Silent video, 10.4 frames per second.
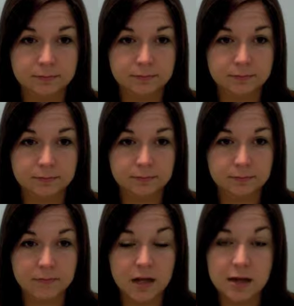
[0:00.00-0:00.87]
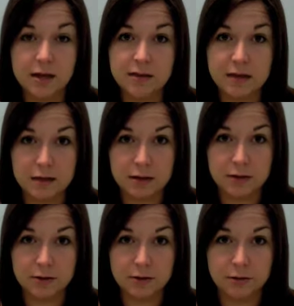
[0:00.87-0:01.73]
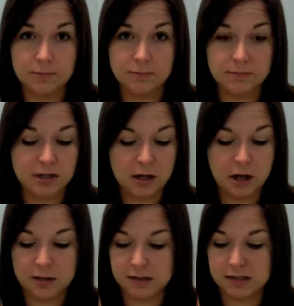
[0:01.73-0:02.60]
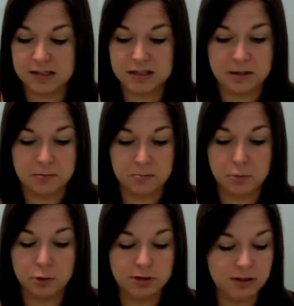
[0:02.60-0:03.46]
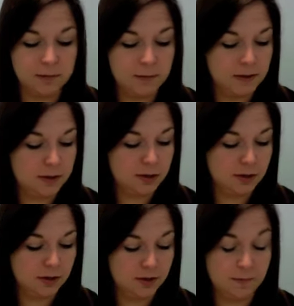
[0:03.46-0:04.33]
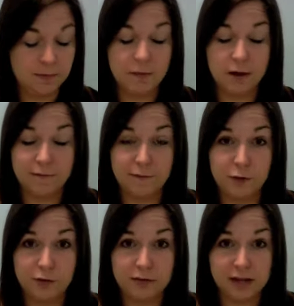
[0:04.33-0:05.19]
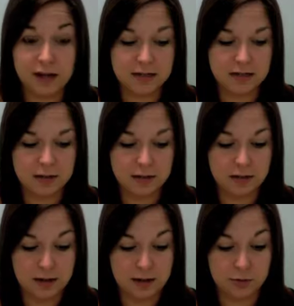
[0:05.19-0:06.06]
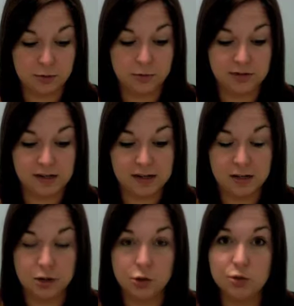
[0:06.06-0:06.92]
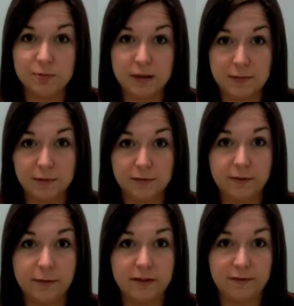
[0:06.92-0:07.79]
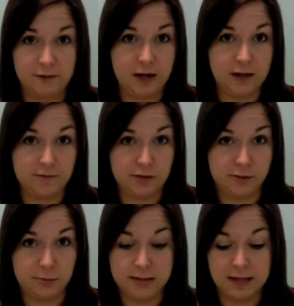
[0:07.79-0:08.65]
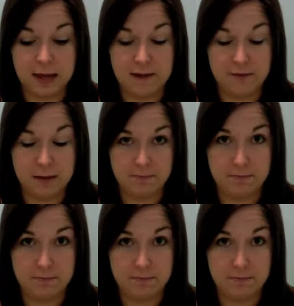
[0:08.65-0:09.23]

The editor cuts and puts the photos onto the actual size of the newspaper from the photographers once they have them.